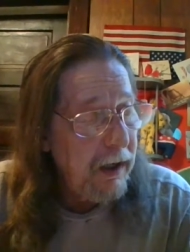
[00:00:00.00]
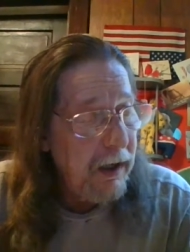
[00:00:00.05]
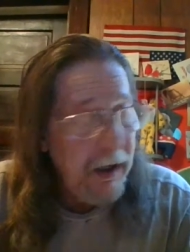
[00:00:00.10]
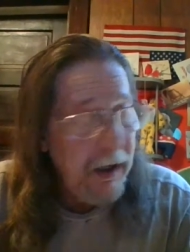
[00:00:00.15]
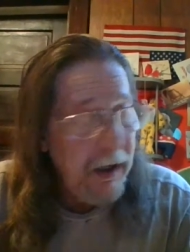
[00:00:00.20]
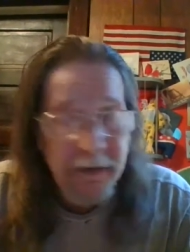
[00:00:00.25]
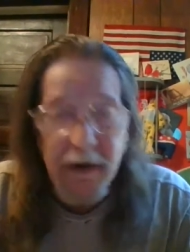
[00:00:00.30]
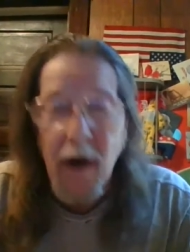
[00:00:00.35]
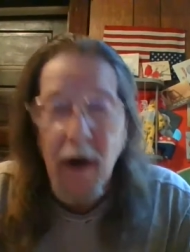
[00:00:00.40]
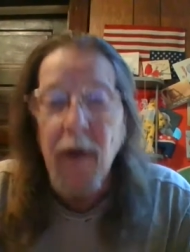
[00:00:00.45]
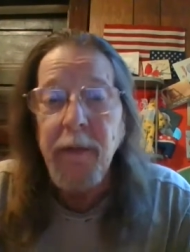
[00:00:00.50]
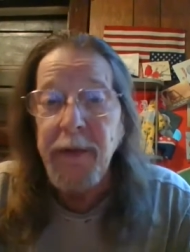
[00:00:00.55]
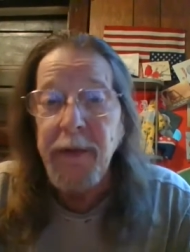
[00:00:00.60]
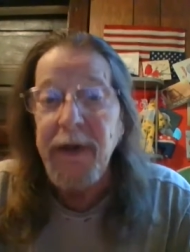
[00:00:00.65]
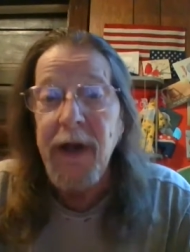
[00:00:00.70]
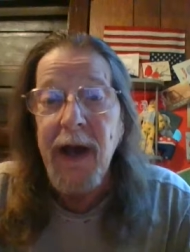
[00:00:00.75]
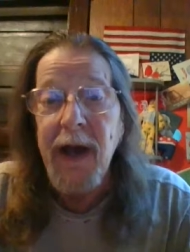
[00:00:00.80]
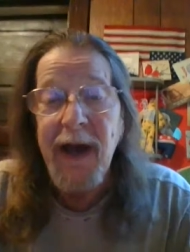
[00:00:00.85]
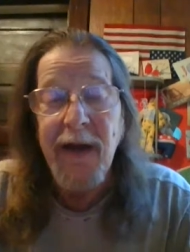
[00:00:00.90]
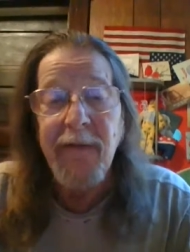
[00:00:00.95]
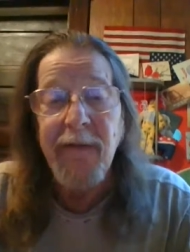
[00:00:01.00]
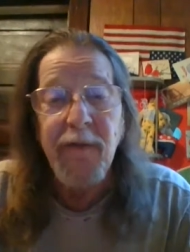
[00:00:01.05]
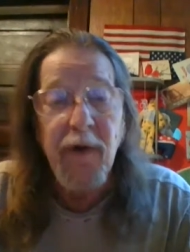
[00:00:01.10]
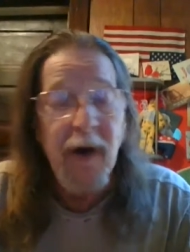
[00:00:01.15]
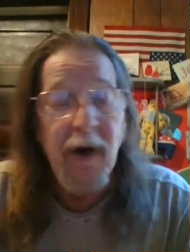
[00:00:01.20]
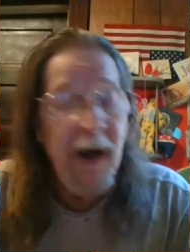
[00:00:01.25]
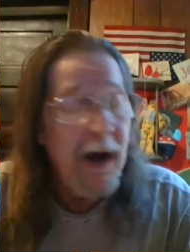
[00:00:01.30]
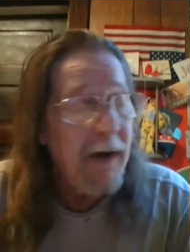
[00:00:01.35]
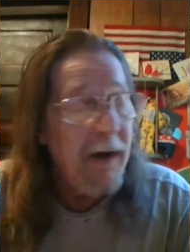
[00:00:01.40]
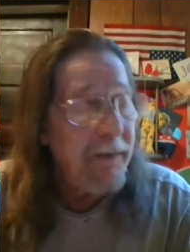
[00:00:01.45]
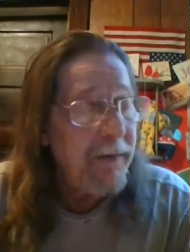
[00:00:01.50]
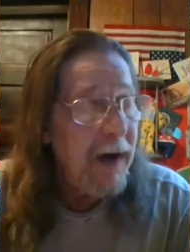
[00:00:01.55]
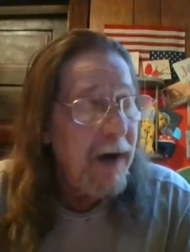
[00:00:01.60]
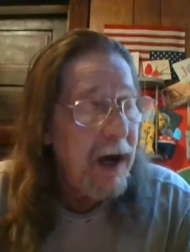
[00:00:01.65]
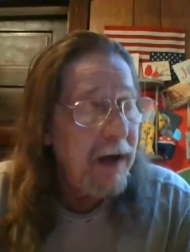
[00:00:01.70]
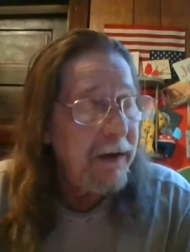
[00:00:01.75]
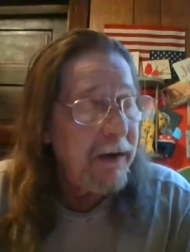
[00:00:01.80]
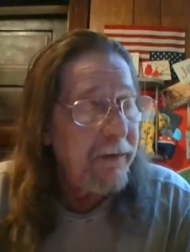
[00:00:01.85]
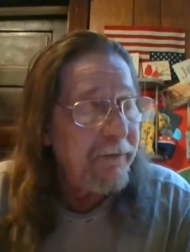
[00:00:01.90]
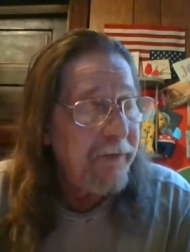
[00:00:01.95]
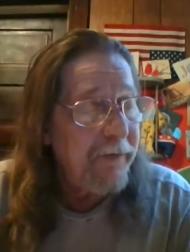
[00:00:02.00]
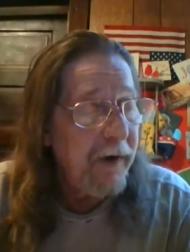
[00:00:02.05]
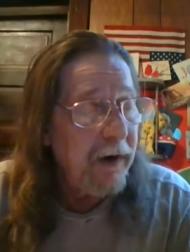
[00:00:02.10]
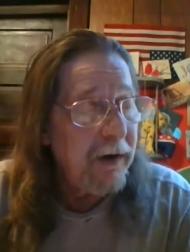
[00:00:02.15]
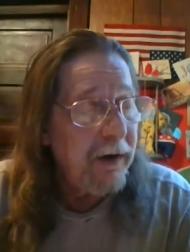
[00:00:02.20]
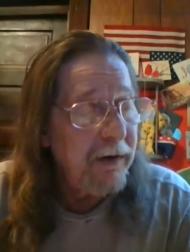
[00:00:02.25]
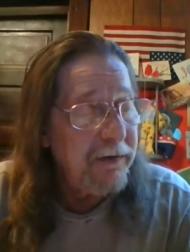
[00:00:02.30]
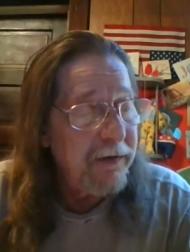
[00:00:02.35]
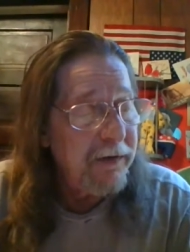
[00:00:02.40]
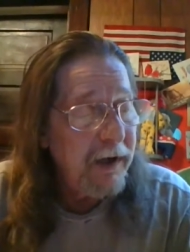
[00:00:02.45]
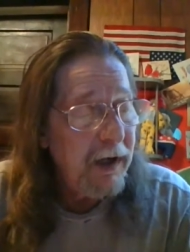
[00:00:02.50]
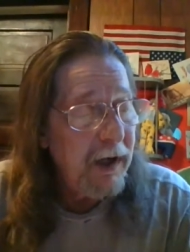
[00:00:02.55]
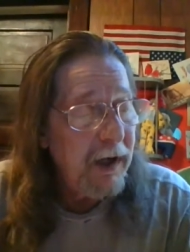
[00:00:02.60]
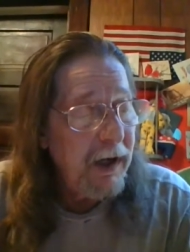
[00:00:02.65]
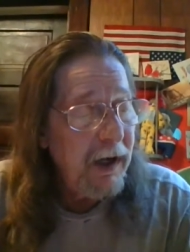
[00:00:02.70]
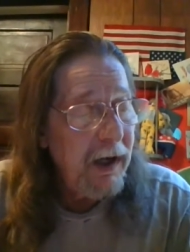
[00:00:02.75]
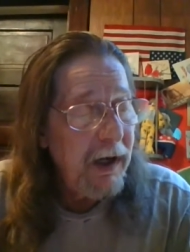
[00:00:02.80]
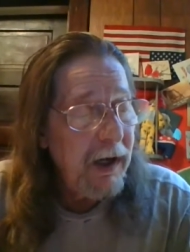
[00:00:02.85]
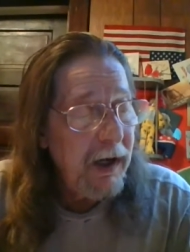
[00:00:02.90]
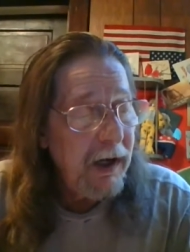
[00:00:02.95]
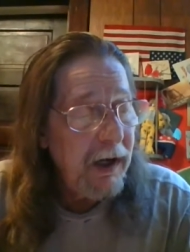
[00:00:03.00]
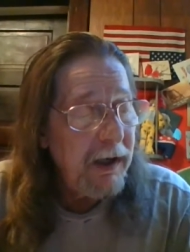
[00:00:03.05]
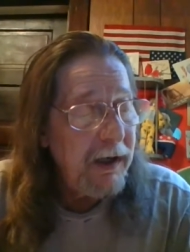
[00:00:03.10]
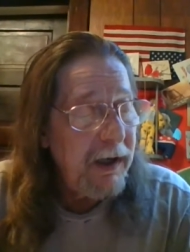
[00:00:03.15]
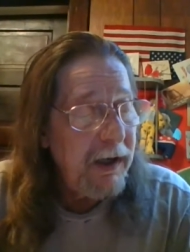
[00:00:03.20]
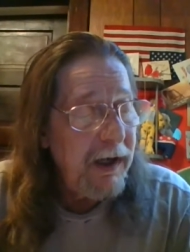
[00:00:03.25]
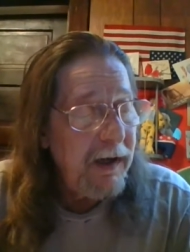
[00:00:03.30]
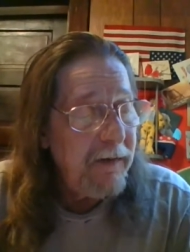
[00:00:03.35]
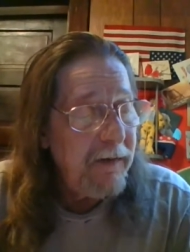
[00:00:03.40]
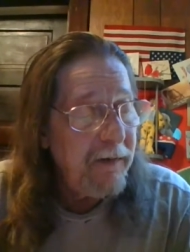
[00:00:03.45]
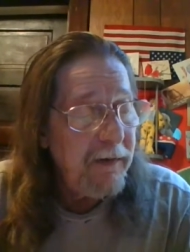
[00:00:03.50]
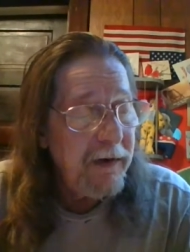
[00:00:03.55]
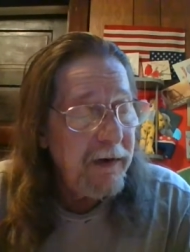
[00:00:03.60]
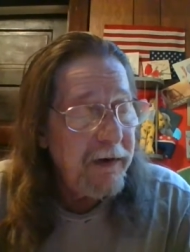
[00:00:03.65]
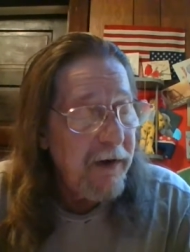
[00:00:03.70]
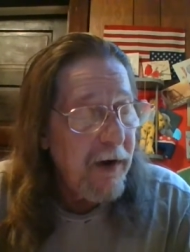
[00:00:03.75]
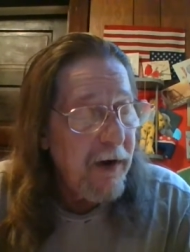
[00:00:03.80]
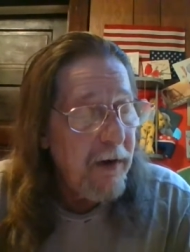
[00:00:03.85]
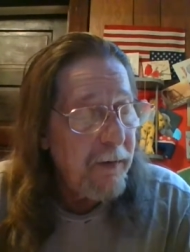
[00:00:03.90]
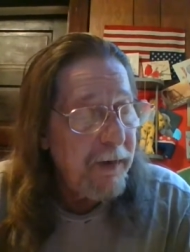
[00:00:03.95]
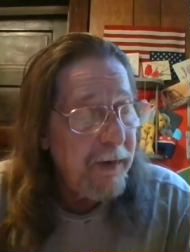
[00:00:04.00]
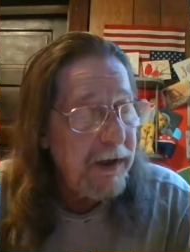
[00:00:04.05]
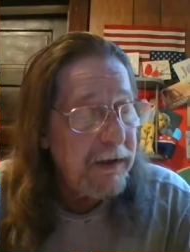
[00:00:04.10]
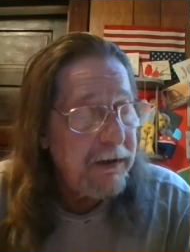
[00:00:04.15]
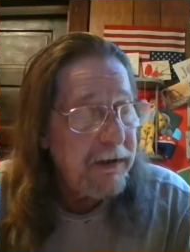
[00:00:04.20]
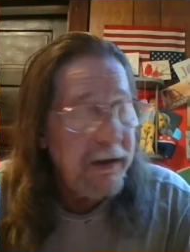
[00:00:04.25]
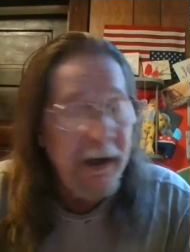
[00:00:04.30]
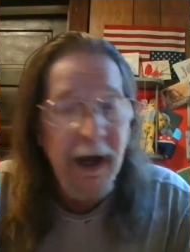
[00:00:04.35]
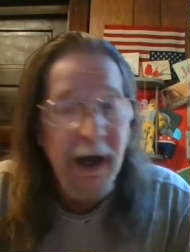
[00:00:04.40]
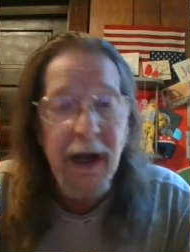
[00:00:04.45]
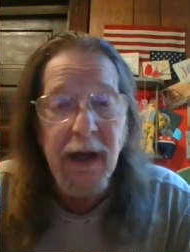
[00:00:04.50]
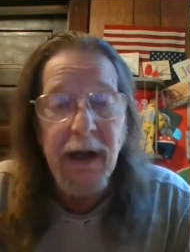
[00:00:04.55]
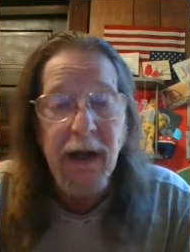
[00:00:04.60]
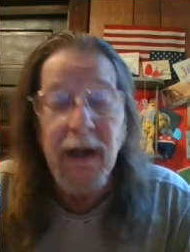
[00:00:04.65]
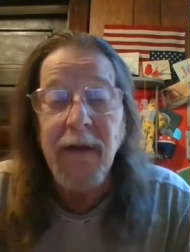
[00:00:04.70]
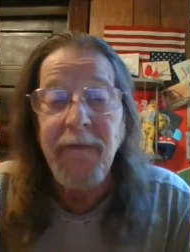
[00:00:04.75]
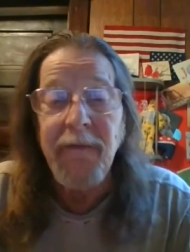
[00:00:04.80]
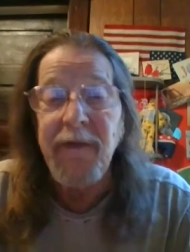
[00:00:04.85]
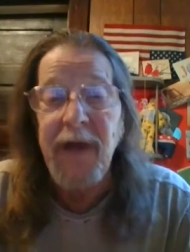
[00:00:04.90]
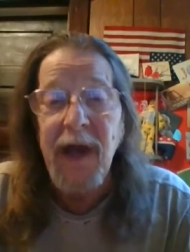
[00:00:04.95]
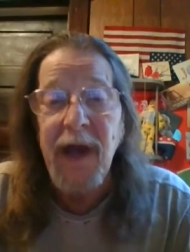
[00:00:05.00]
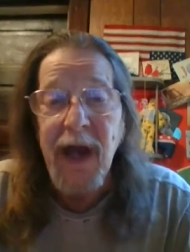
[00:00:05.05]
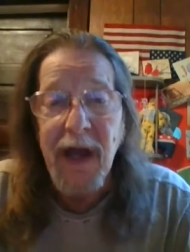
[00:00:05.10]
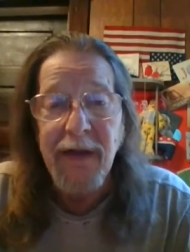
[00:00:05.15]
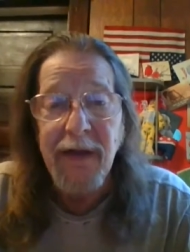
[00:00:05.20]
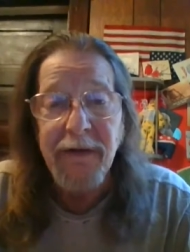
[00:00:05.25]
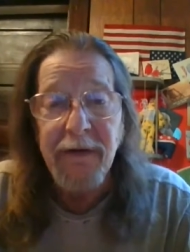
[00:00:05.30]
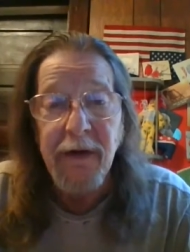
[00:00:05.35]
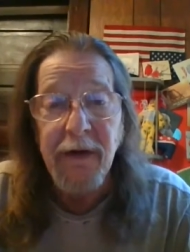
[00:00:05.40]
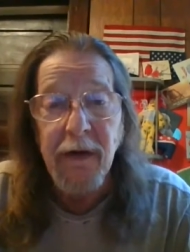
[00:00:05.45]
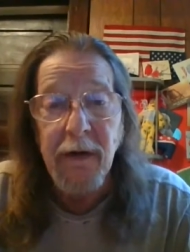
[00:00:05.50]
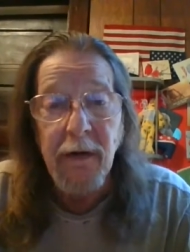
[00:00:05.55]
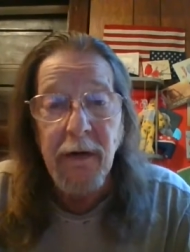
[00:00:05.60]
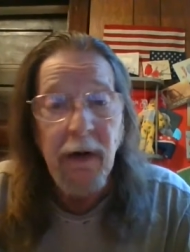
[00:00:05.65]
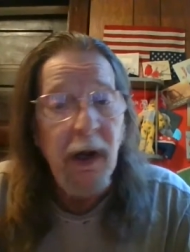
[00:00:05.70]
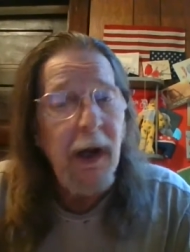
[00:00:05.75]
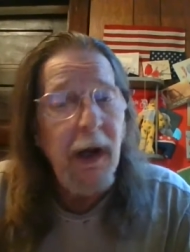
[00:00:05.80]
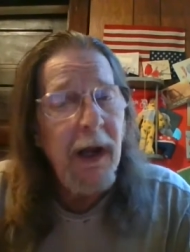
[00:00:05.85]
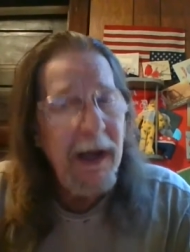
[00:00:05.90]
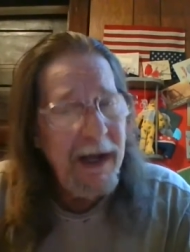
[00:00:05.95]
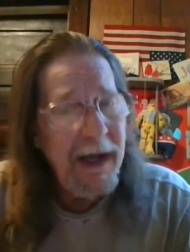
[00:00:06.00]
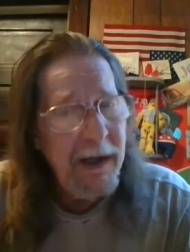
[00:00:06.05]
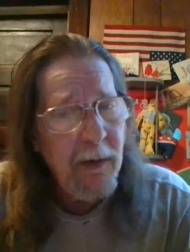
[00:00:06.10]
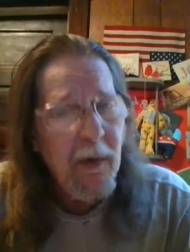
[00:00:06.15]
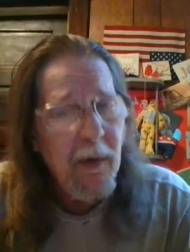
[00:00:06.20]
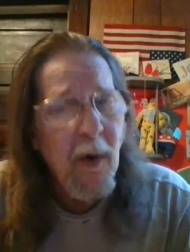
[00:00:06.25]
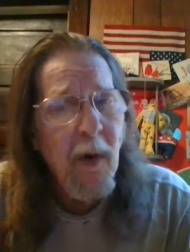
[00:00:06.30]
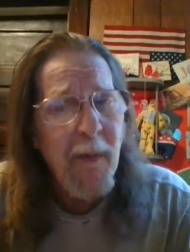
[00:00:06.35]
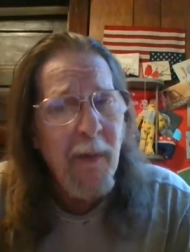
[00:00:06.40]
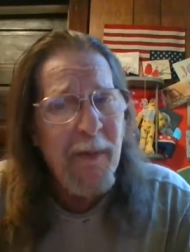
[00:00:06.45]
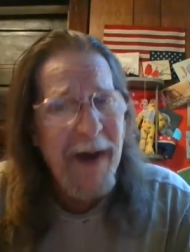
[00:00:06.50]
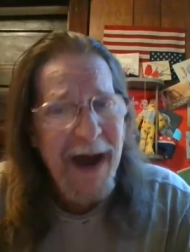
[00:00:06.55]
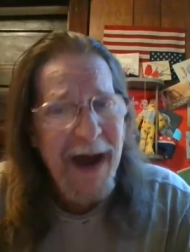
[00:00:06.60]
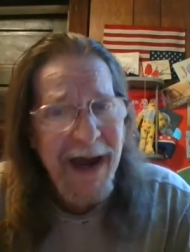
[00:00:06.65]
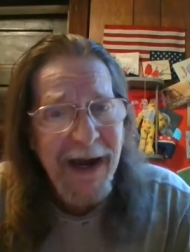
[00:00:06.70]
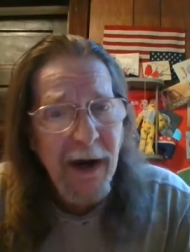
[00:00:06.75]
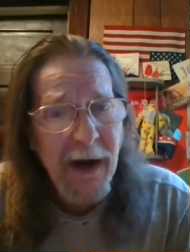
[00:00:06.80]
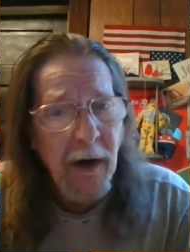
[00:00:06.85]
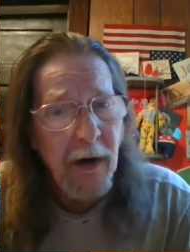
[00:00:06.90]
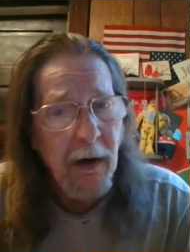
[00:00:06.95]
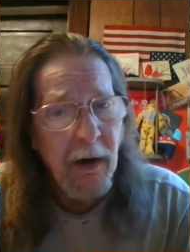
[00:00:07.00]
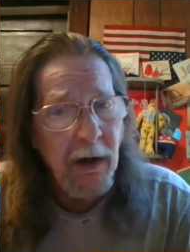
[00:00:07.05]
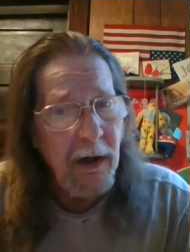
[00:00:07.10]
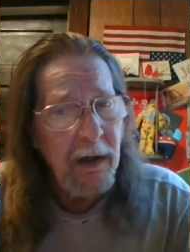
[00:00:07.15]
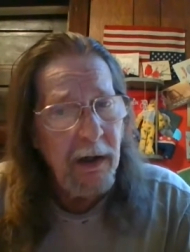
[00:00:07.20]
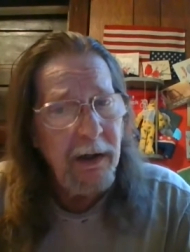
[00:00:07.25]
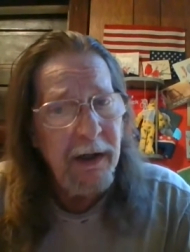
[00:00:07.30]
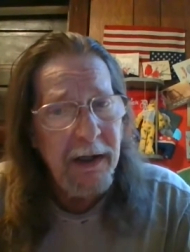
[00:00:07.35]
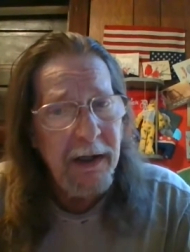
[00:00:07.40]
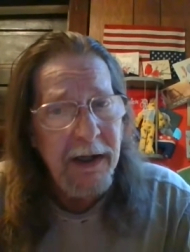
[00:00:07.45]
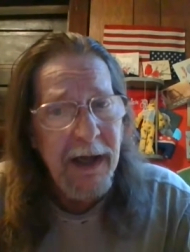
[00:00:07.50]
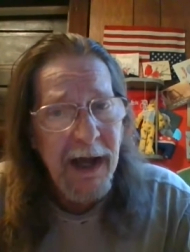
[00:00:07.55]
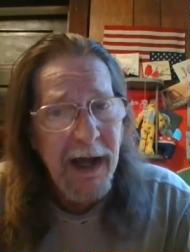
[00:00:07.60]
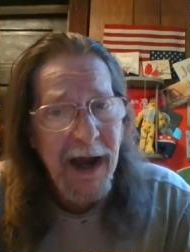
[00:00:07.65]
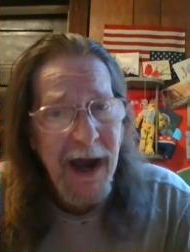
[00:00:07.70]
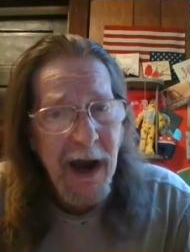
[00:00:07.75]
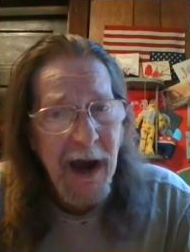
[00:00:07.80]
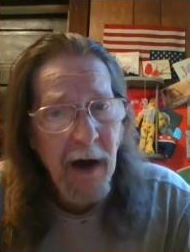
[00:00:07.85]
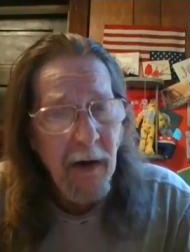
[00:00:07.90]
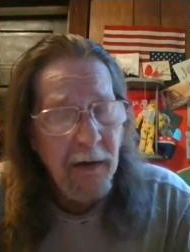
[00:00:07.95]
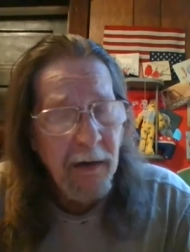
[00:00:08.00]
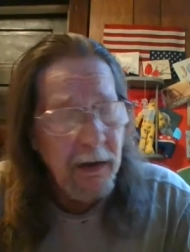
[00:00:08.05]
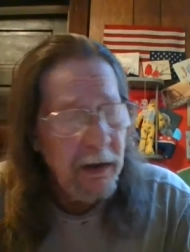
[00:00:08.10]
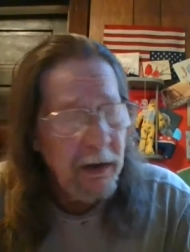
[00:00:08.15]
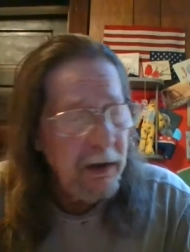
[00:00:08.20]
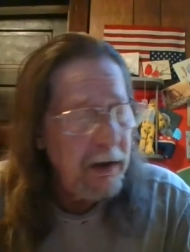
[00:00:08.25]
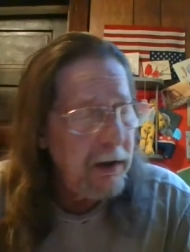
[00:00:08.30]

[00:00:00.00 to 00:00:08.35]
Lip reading: he's hoping to have her out by the first, and he even told me today if he has to, he will pay her to get out.